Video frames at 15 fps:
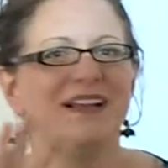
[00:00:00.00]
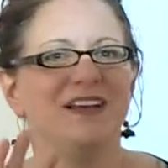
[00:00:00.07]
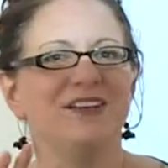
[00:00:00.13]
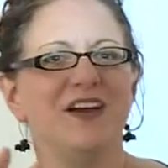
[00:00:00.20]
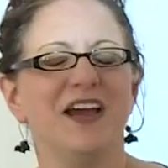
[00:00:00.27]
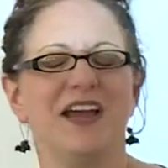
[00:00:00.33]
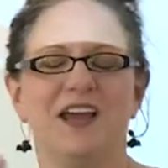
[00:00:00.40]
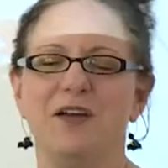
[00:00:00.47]

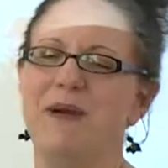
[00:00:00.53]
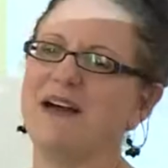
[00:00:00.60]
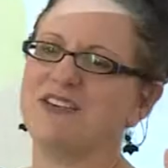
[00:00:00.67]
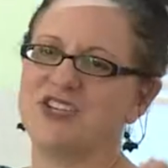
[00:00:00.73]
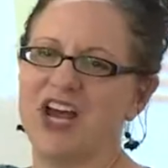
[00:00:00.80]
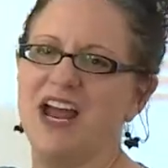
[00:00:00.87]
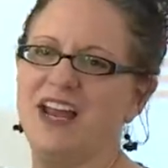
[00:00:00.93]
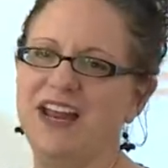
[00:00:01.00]
They're talking
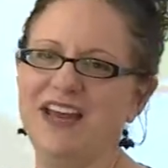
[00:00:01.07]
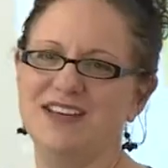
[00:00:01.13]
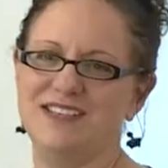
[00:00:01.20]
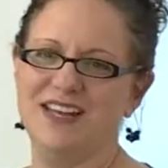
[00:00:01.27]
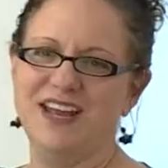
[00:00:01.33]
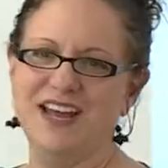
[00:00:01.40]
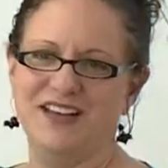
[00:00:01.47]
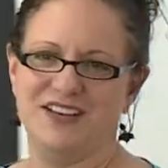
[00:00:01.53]
about
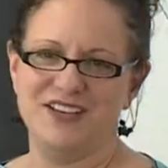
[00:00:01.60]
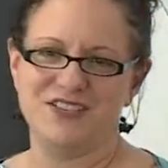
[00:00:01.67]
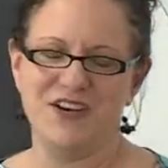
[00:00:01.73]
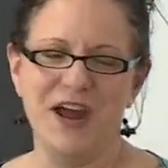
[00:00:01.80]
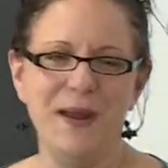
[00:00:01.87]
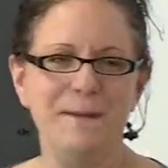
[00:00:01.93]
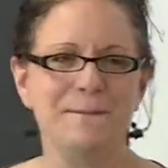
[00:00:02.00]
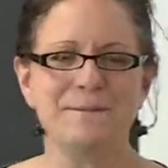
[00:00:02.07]
Chinese and English,
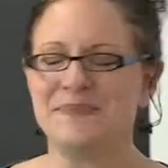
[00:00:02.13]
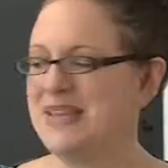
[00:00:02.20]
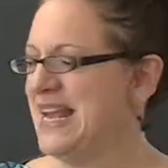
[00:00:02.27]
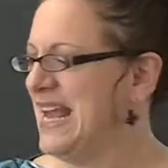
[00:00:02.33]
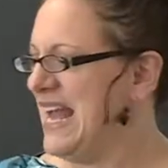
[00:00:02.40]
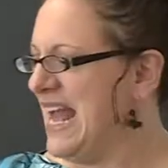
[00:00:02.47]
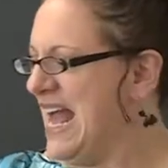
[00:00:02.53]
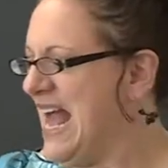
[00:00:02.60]
right?
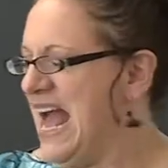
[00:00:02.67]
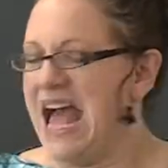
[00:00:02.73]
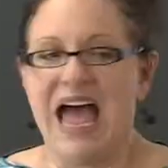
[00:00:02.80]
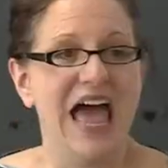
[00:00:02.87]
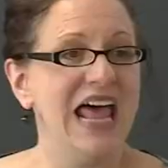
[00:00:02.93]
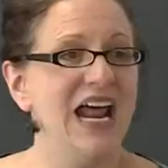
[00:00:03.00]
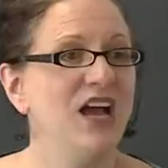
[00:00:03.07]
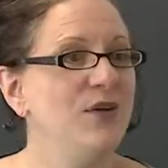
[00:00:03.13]

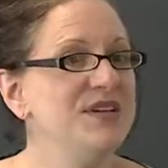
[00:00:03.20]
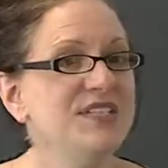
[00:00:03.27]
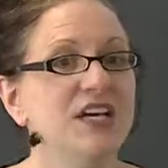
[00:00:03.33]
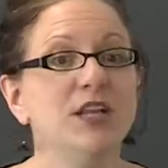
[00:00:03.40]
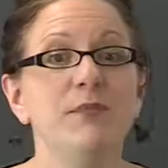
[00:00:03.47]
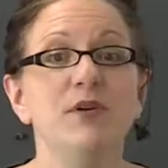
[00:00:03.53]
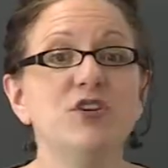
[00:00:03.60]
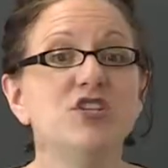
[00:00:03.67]
And I always
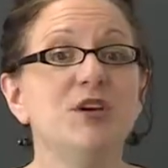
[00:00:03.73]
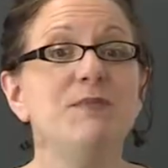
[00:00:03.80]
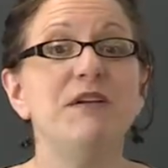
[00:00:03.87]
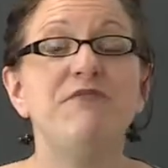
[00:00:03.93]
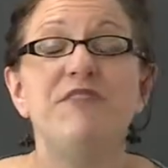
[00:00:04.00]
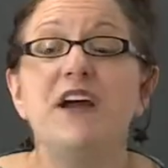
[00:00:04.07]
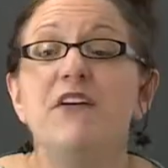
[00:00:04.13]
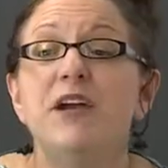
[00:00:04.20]
tell them, you should
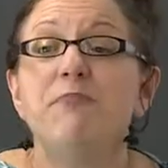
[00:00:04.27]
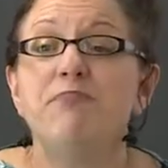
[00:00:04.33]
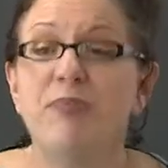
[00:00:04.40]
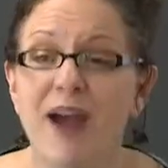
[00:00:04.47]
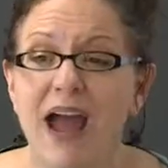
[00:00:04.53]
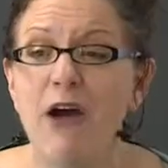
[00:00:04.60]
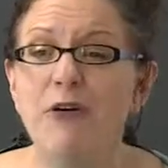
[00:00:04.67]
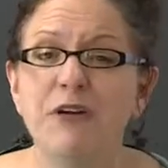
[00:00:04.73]
be very
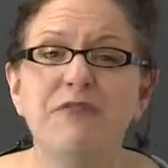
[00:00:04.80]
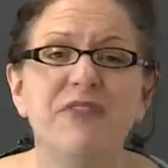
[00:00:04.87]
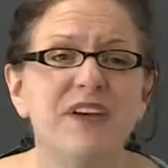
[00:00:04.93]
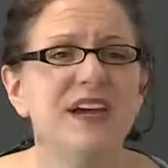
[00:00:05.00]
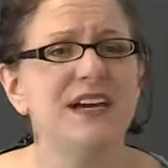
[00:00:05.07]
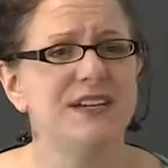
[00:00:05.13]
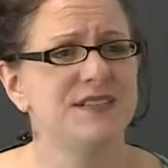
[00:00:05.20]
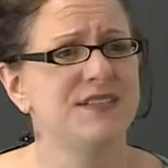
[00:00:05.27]
proud of
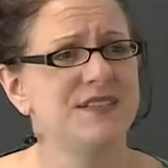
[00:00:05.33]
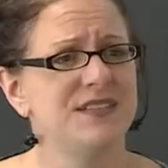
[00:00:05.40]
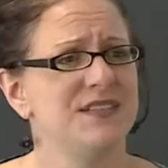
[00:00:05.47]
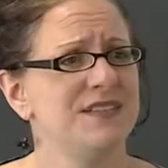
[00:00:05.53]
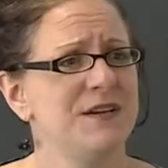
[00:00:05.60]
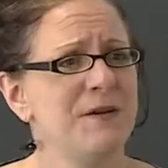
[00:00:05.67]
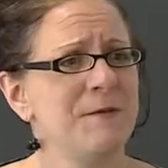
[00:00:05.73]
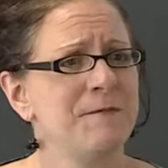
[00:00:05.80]

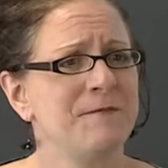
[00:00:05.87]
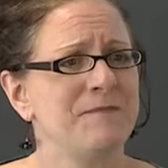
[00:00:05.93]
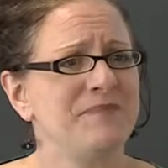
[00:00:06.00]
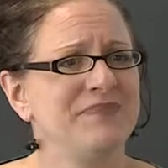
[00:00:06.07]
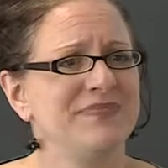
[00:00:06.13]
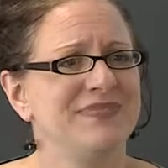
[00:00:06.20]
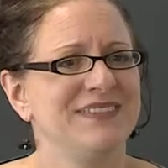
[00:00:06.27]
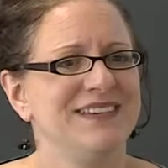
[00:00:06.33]

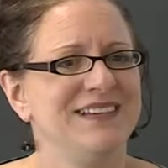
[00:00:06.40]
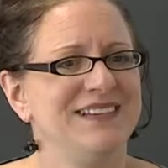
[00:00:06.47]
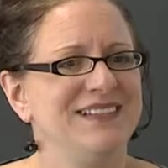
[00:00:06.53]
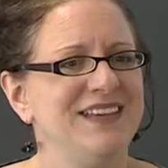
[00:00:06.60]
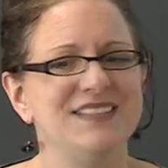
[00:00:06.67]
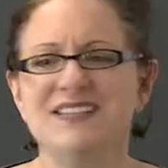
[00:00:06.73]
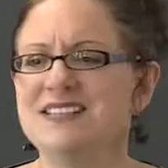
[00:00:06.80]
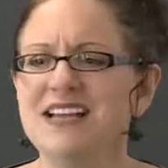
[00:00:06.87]

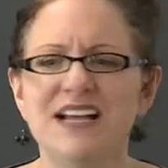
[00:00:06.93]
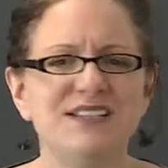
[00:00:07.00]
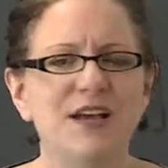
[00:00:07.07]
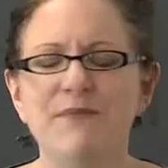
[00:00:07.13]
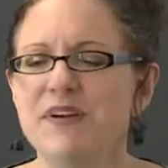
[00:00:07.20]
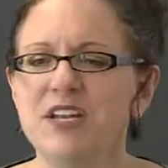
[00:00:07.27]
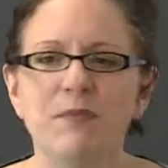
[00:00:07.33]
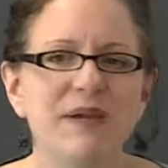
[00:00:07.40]
this. This is not
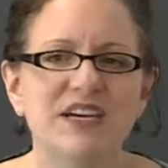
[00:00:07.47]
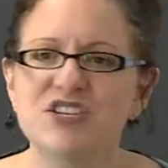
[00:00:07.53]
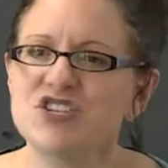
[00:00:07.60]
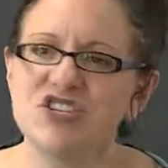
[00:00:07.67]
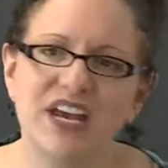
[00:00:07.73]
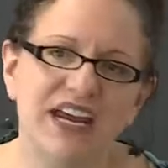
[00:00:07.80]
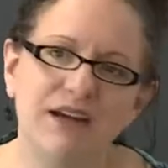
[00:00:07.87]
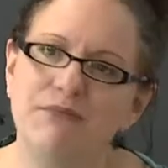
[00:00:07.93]
something to be
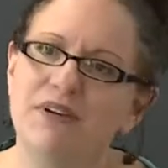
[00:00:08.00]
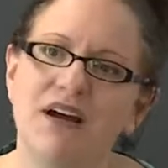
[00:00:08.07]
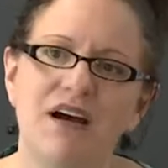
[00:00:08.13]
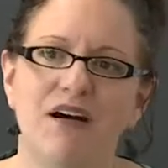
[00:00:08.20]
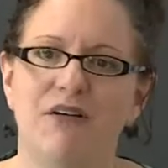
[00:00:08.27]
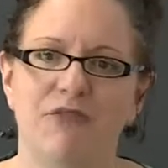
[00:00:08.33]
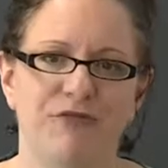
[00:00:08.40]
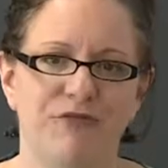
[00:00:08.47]
ashamed
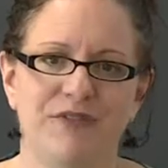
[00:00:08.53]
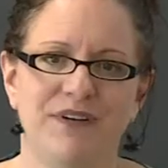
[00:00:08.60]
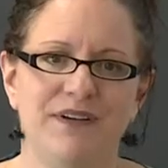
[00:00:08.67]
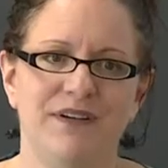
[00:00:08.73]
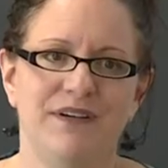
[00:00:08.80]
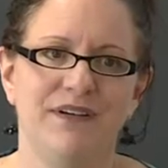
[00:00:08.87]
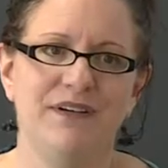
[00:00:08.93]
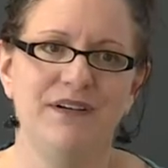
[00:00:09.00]
of.
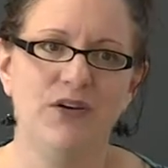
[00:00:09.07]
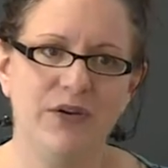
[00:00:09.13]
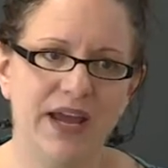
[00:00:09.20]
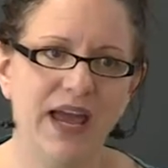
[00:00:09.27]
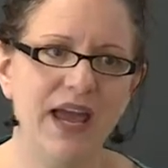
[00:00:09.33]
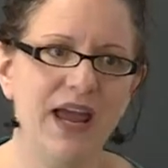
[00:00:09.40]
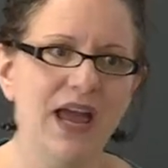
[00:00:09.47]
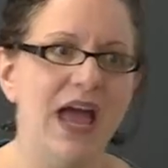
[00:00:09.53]

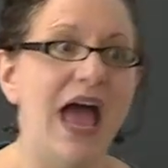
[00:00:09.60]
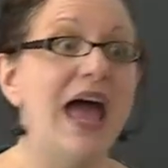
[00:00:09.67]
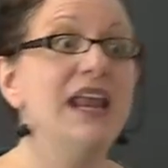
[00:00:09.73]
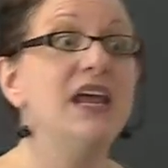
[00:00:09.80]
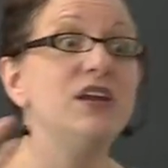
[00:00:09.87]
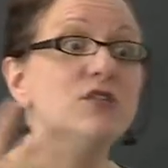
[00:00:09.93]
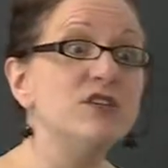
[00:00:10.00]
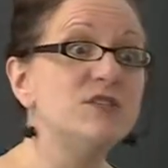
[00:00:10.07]
Okay?
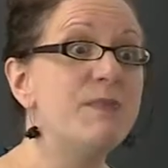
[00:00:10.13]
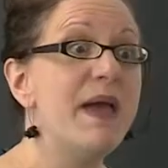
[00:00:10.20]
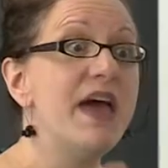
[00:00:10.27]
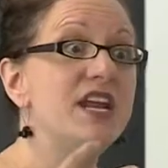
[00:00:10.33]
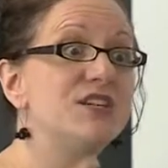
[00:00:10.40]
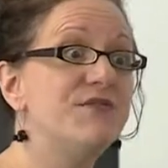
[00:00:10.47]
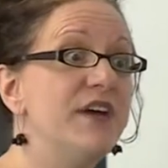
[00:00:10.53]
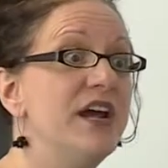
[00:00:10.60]
And in your
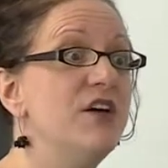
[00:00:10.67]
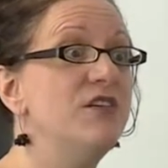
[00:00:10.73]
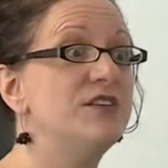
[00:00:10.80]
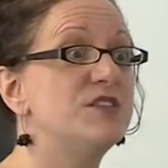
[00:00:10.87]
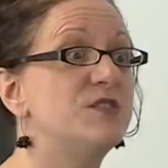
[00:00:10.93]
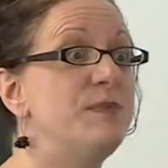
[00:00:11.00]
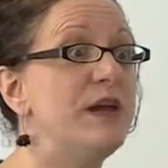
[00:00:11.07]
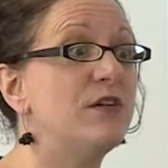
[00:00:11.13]
Spanish for
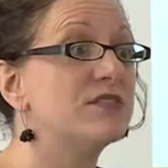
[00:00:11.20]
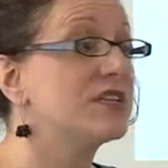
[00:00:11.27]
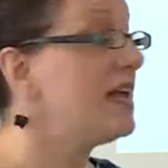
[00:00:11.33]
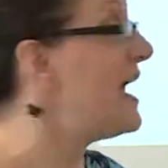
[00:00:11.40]
Heritage Speakers